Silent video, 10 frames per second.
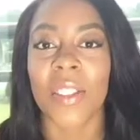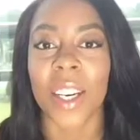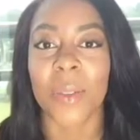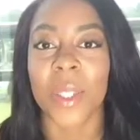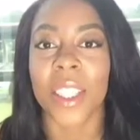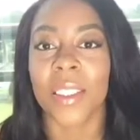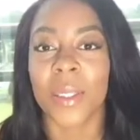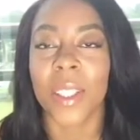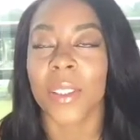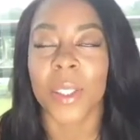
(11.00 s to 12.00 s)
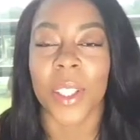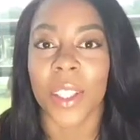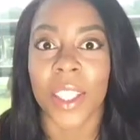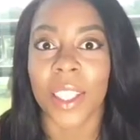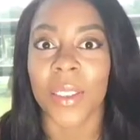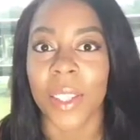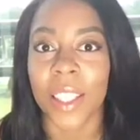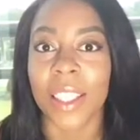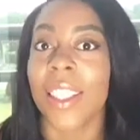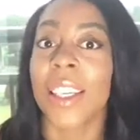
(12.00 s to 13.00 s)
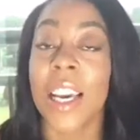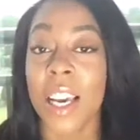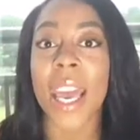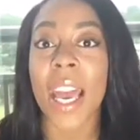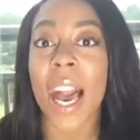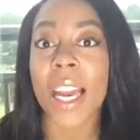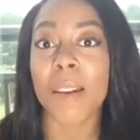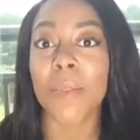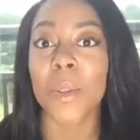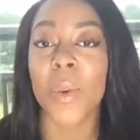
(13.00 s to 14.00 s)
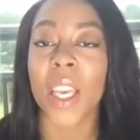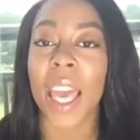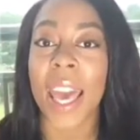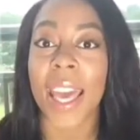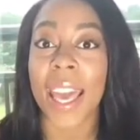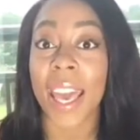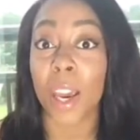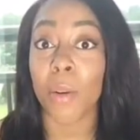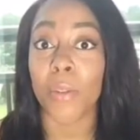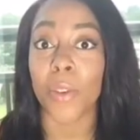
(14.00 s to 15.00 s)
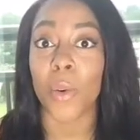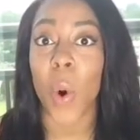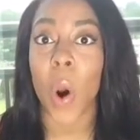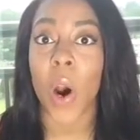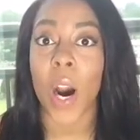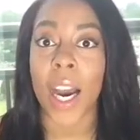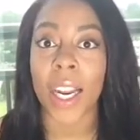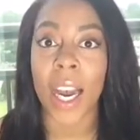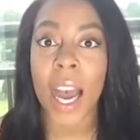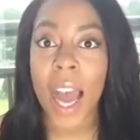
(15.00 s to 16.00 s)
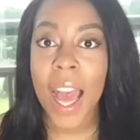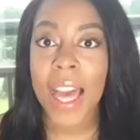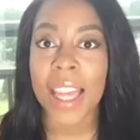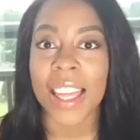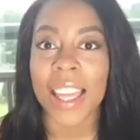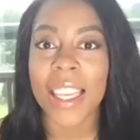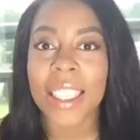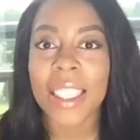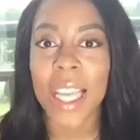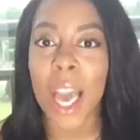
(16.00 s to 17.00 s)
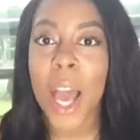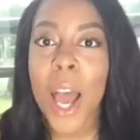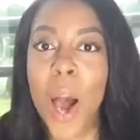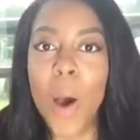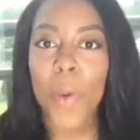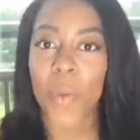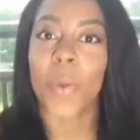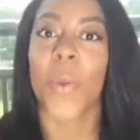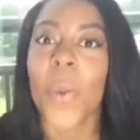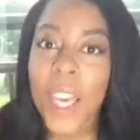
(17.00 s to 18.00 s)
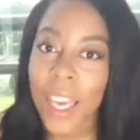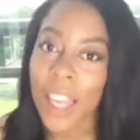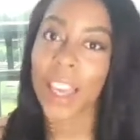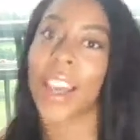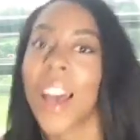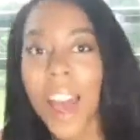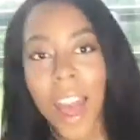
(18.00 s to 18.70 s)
forgot where do you look. Hey, I am doing a hair review on this wig.